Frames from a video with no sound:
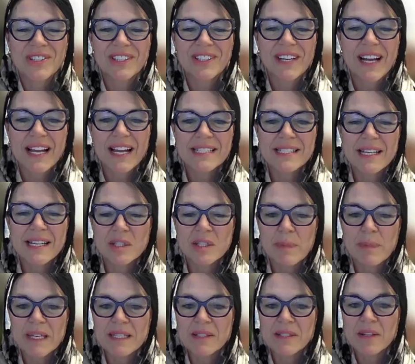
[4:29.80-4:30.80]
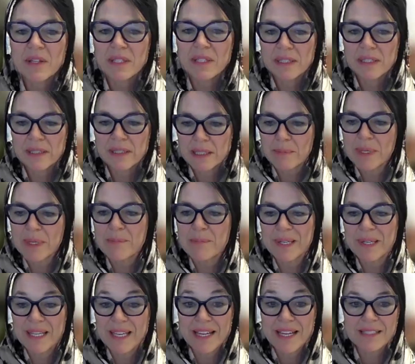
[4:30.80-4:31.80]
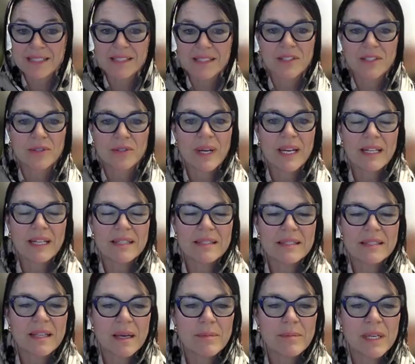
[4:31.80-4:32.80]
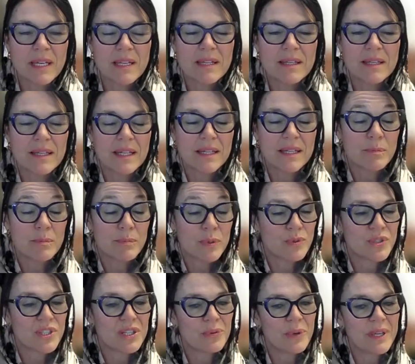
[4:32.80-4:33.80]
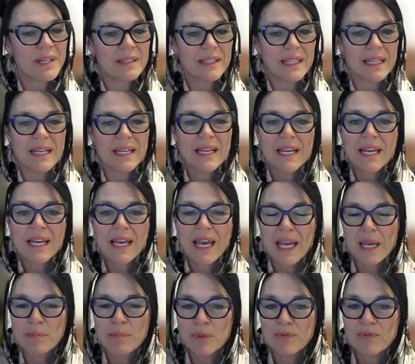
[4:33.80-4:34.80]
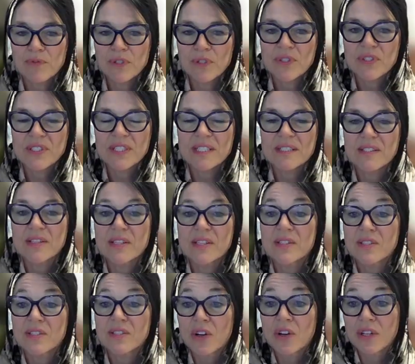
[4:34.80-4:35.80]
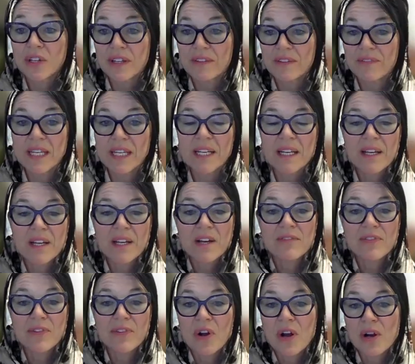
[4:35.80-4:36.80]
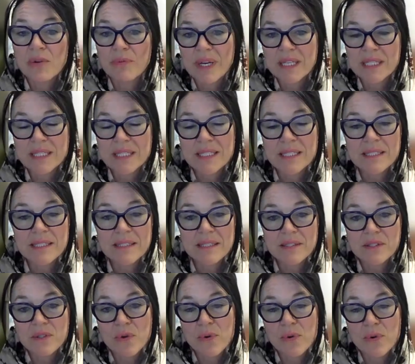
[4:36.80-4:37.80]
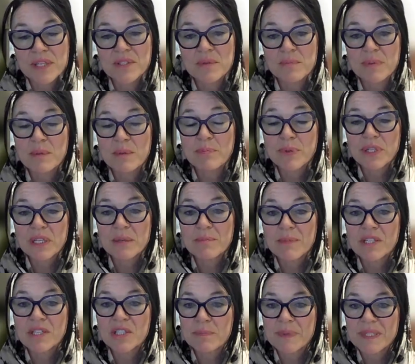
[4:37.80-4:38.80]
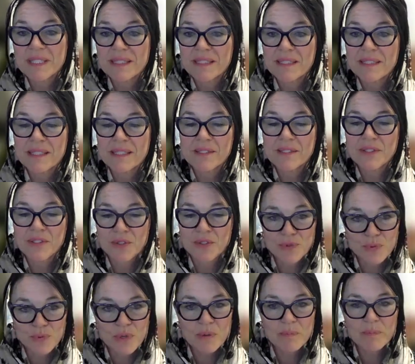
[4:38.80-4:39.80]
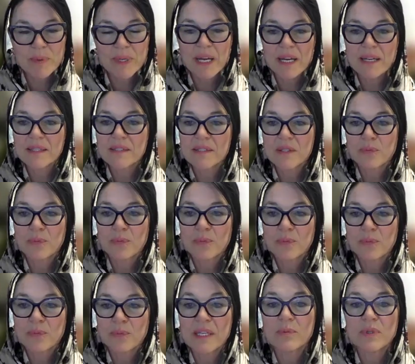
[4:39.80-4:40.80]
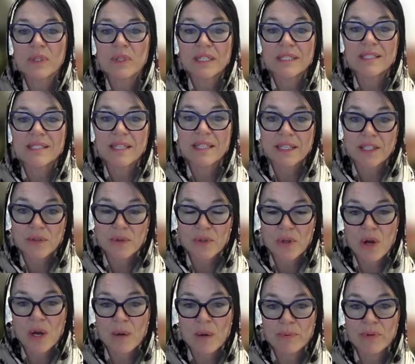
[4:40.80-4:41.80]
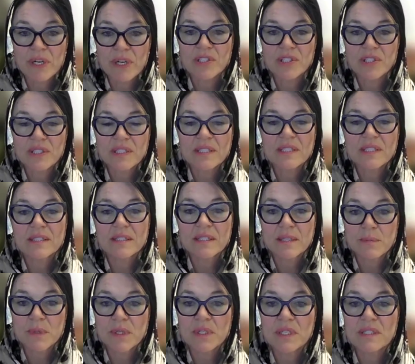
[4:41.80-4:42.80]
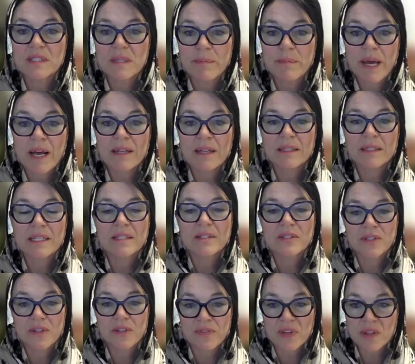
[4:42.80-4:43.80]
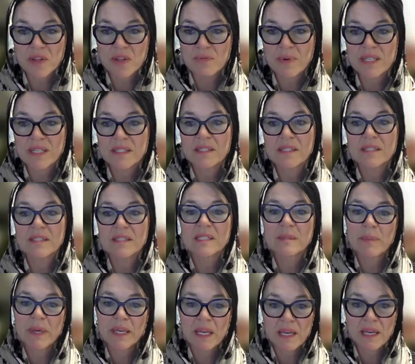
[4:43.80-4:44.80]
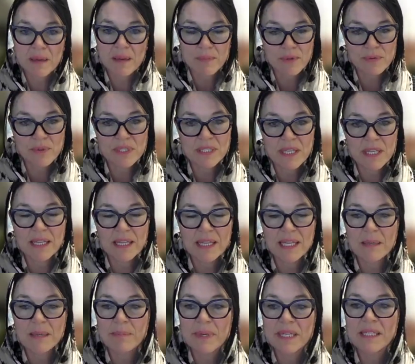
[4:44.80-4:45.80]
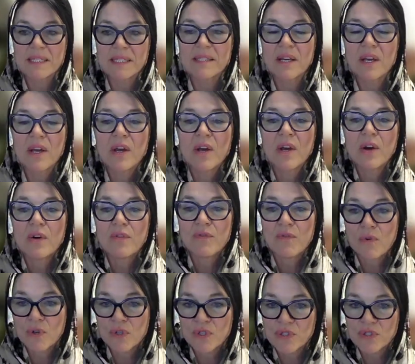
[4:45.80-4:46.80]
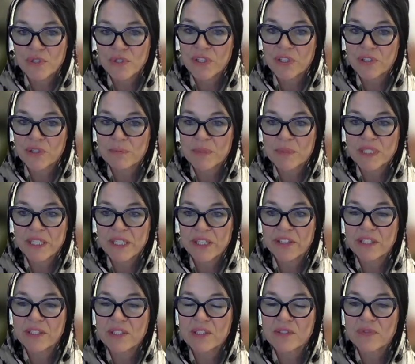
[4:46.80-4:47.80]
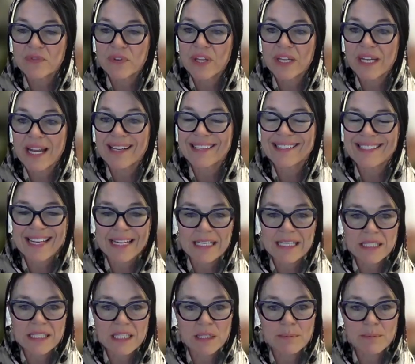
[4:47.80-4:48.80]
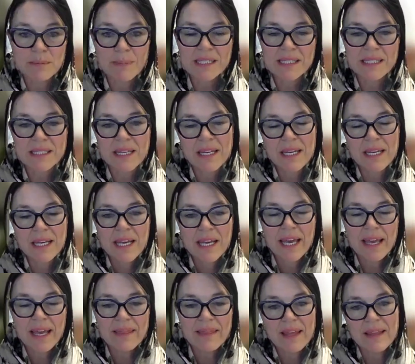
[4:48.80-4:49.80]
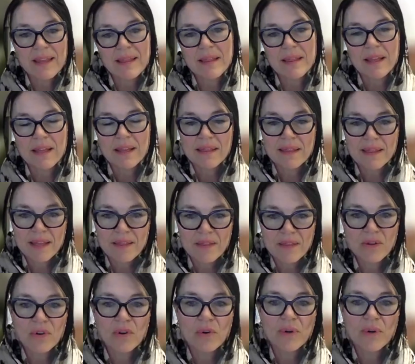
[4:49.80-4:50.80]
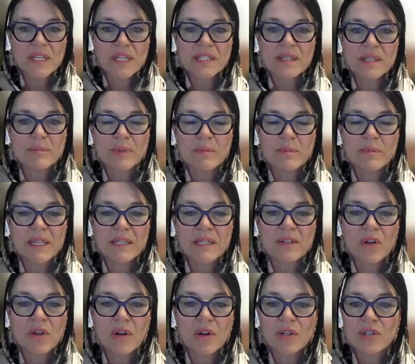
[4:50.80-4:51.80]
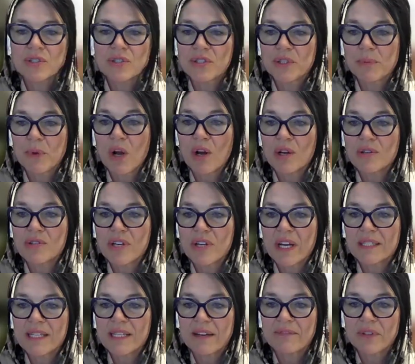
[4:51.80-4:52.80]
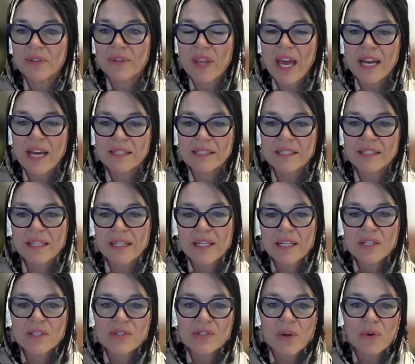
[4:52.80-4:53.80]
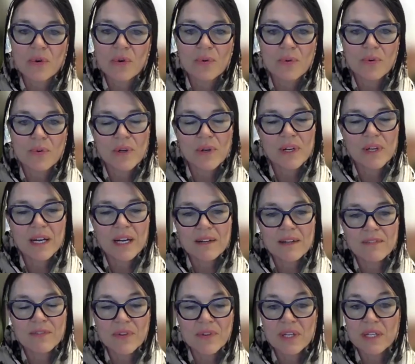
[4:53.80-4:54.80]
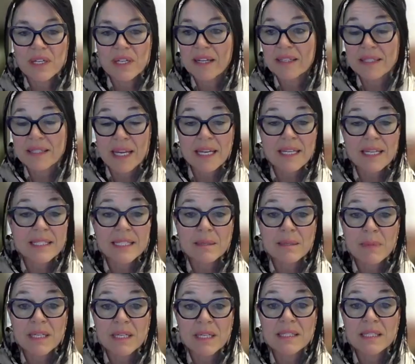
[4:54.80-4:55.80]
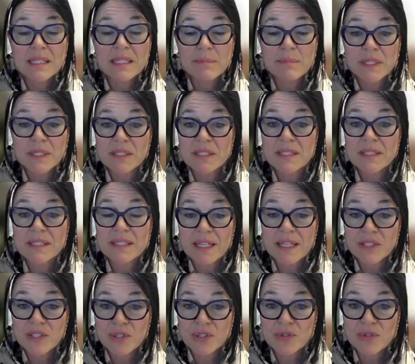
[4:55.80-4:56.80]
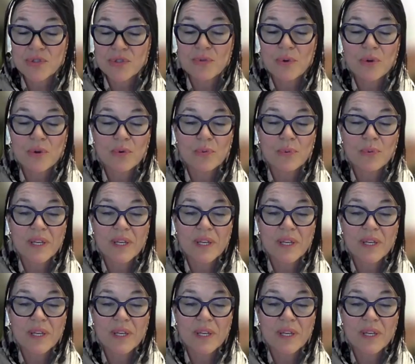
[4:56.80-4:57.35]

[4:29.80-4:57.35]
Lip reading: Sure, I touched base on it a little bit, but yes, you're right. It's coming and approaching quickly. April 1st is the start of it. For our residents, is going to be pretty much business as usual, because we will continue the operations of the municipality, serving the residents, picking up the recycling bin for circular materials for the next 18 months. And then they're going to implement a longer term contract after that. So for the next 18 months, it's business as usual.